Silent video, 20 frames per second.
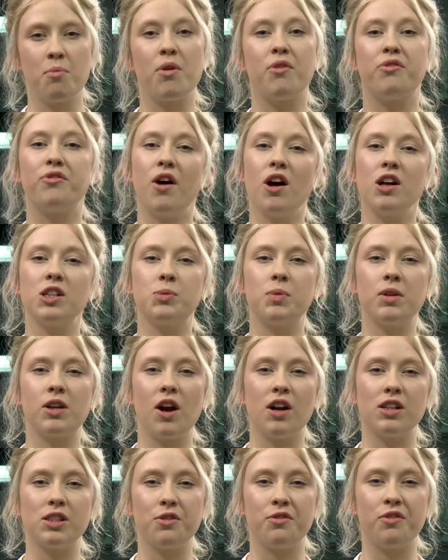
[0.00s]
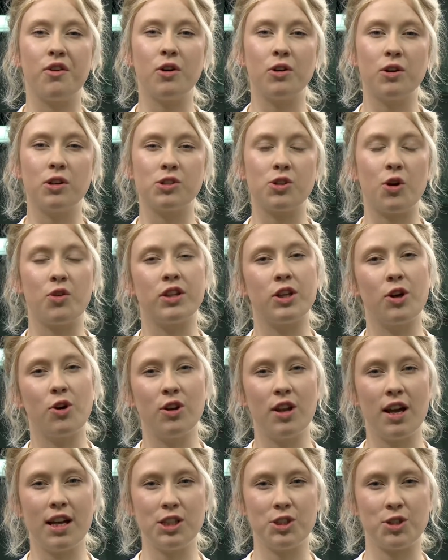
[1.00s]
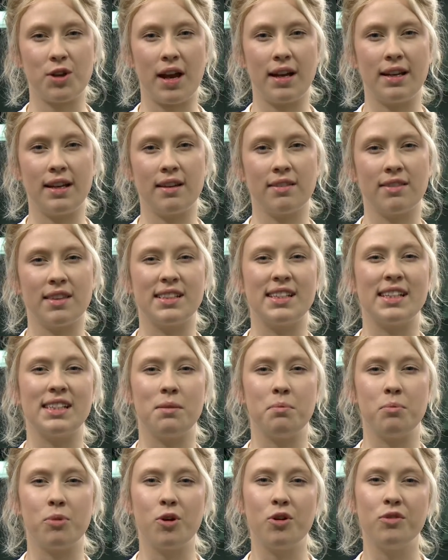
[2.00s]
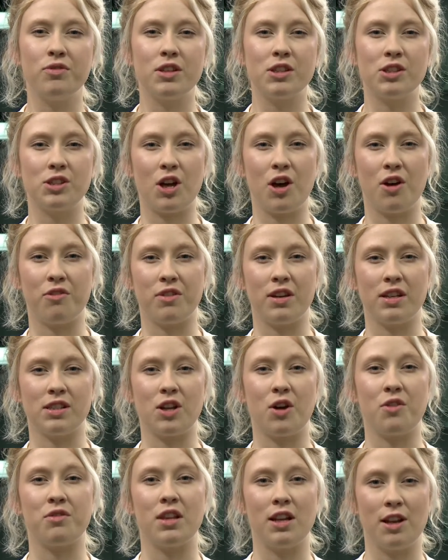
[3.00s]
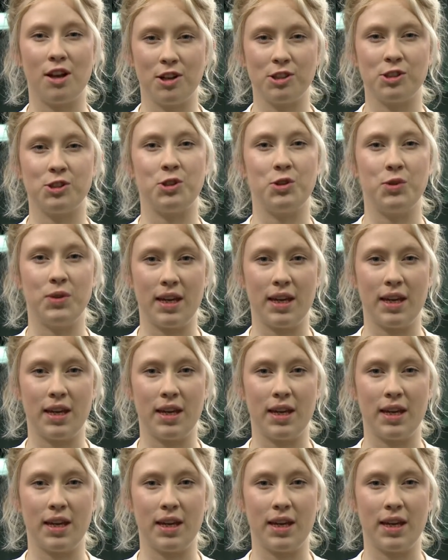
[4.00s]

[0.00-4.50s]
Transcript: But first we're going to focus on the online training that has improved the service over the last 2